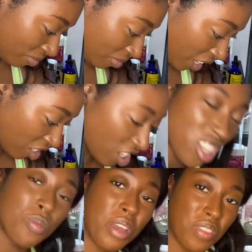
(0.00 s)
I
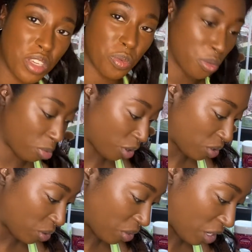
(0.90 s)
snatch my face with
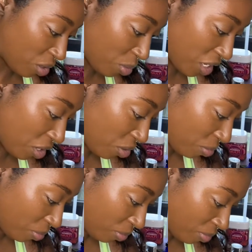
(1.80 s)
bronzer. That's just what I do.
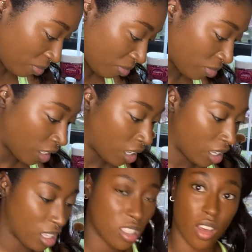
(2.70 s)

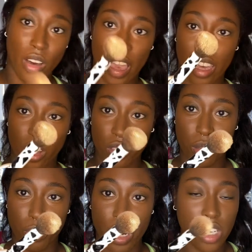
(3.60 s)
And so I coat the
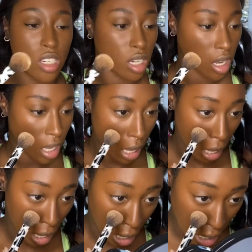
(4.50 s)
brush
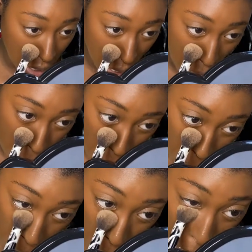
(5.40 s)
and
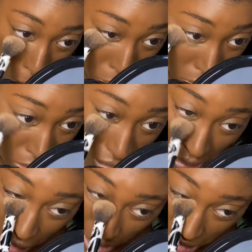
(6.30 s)
we
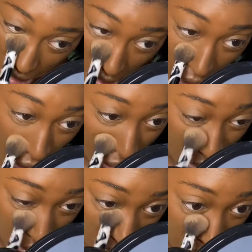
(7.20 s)
set the
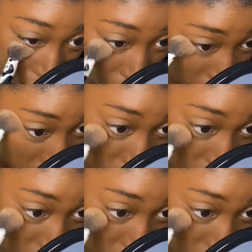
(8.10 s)
under eyes.